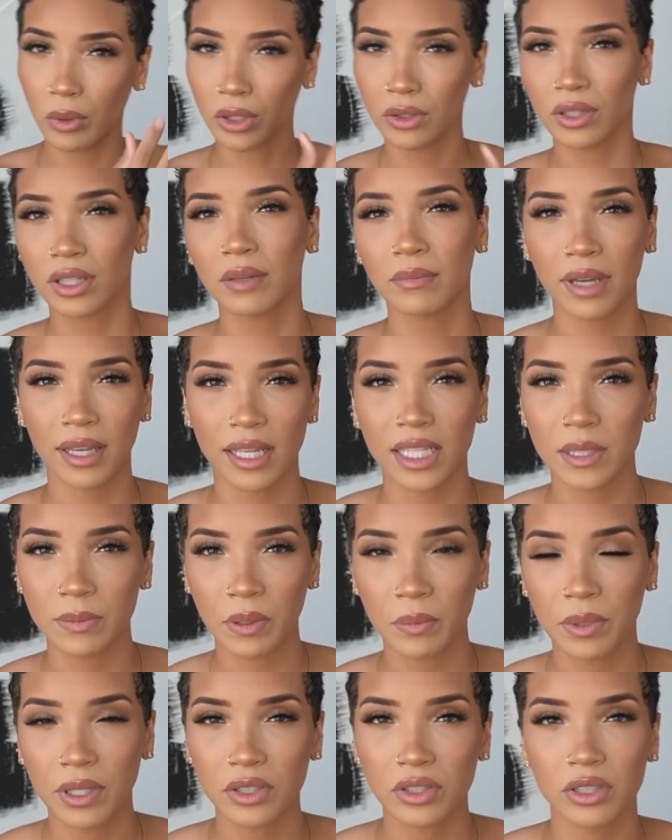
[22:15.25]
When you look at my
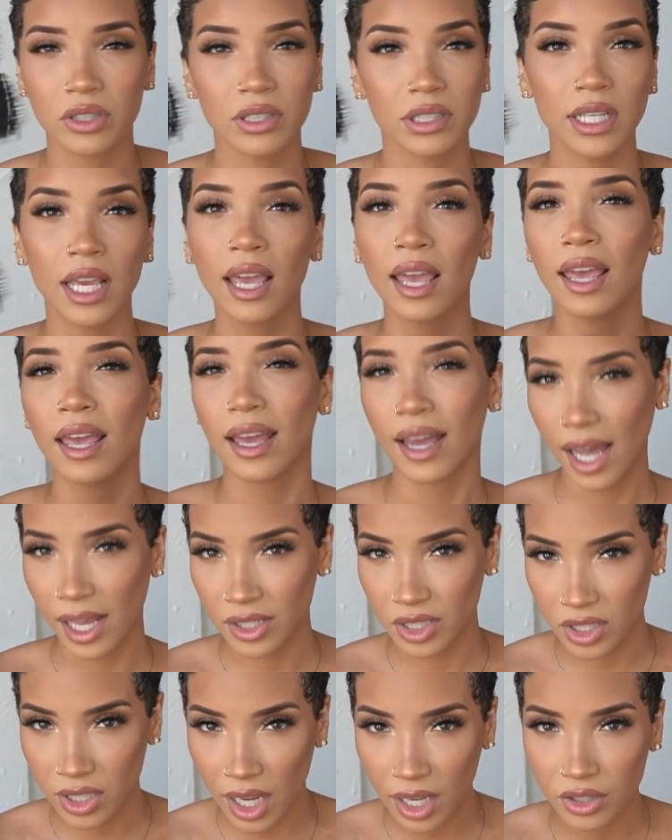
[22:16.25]
inspo pictures, it
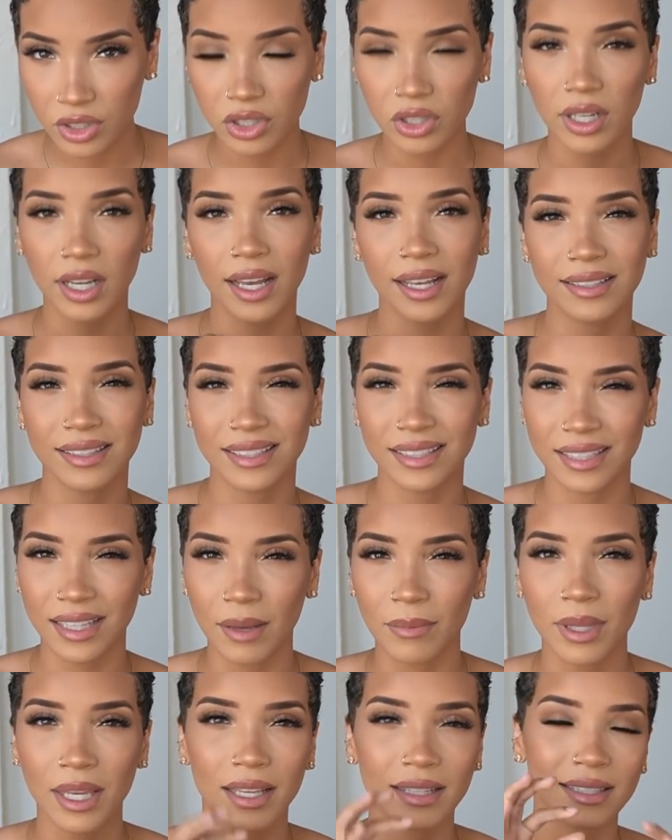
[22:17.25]
has texture, it has
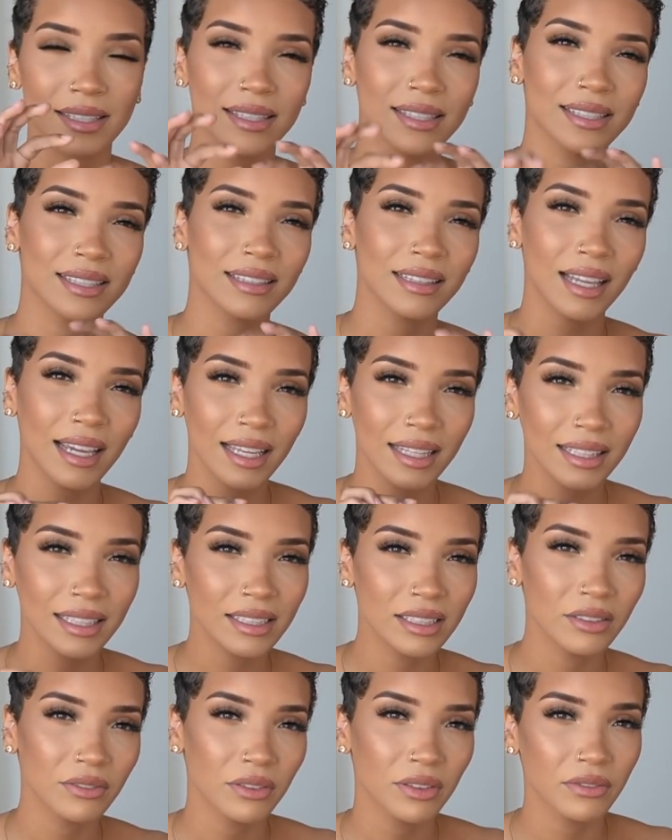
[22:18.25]
depth, it has
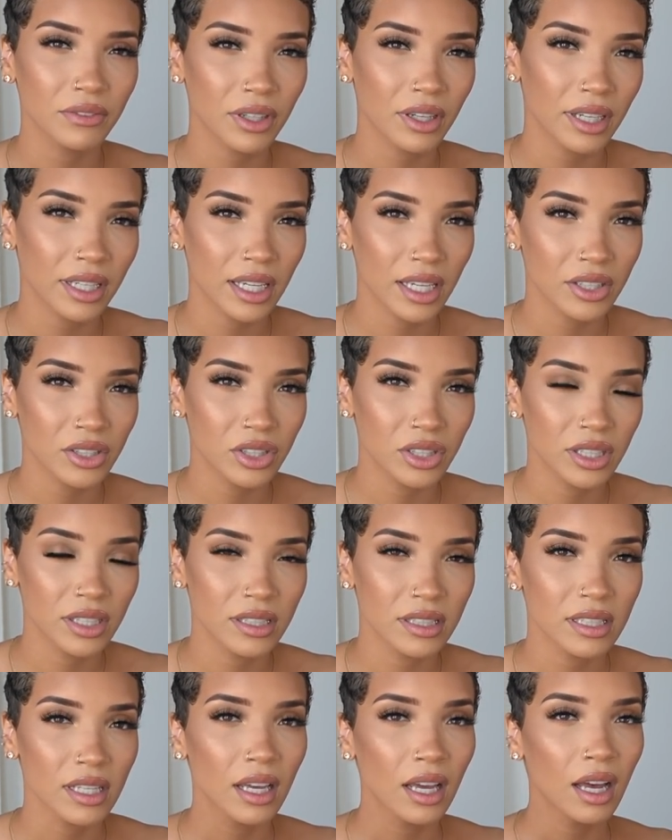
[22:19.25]
slightly different
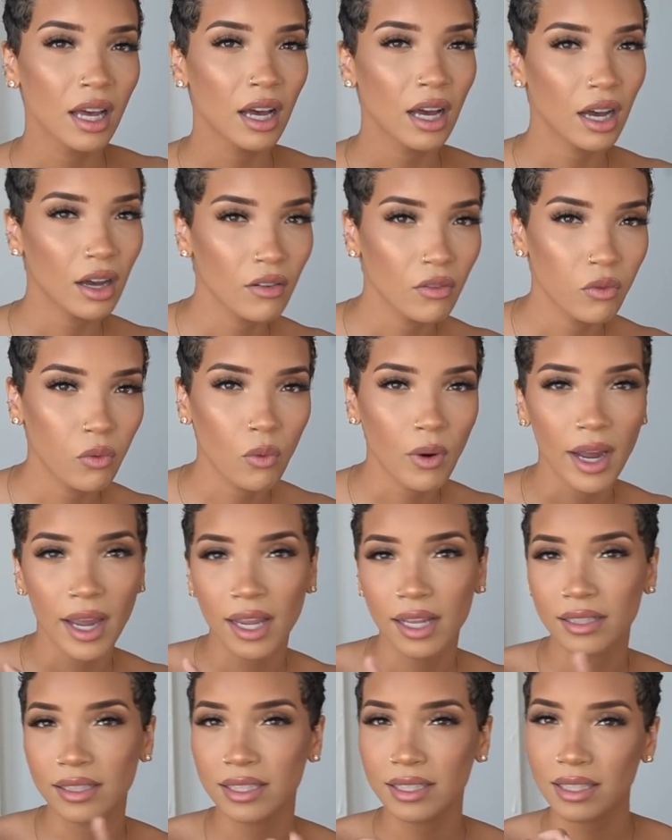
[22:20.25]
variations of
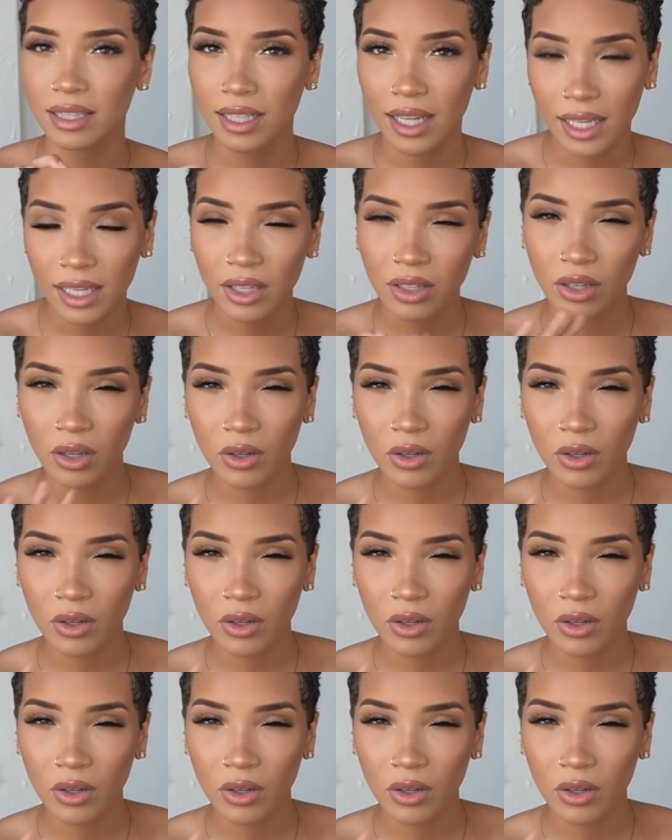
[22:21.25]
whites, like, you